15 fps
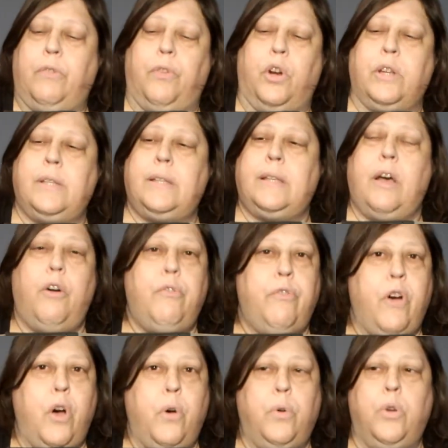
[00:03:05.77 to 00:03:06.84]
for a cell
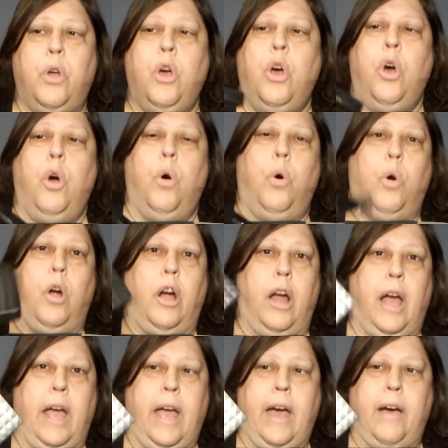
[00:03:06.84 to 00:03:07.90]
phone, or
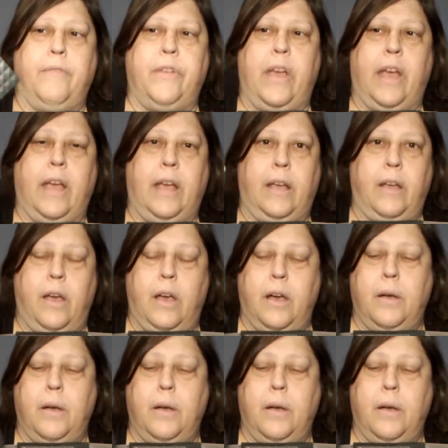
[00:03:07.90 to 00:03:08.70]
I have a